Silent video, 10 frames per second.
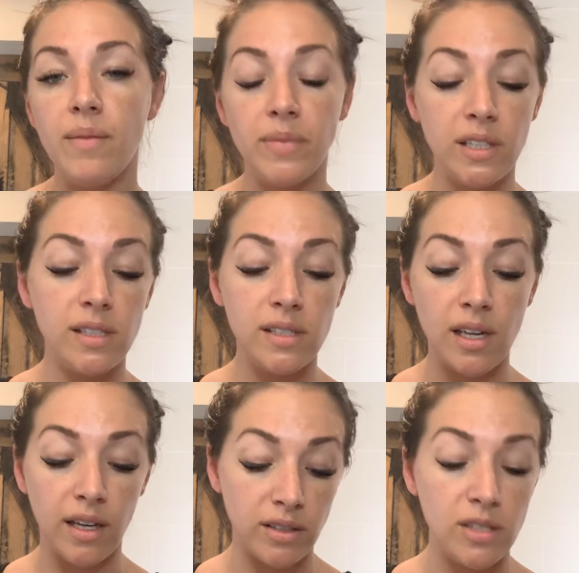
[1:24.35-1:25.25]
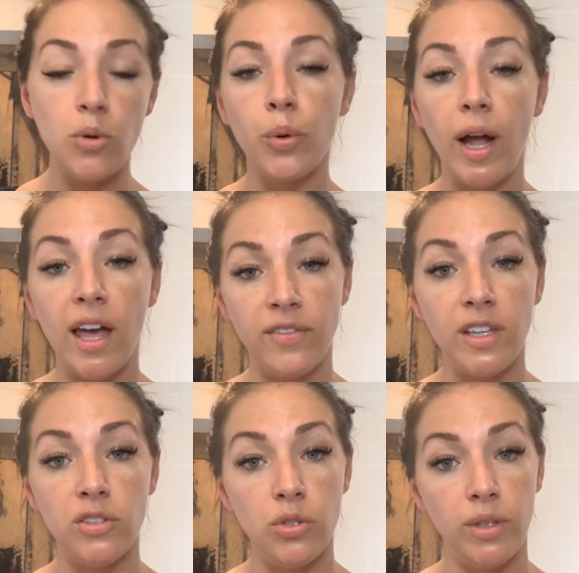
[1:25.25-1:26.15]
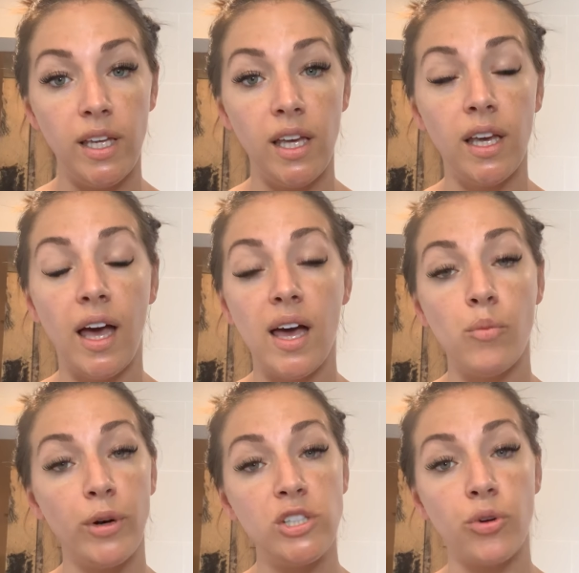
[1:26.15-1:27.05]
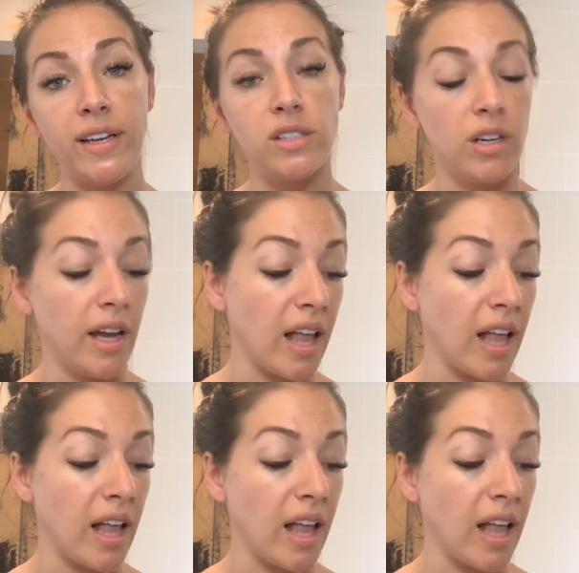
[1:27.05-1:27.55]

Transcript: This is a super heavy duty moisturizer,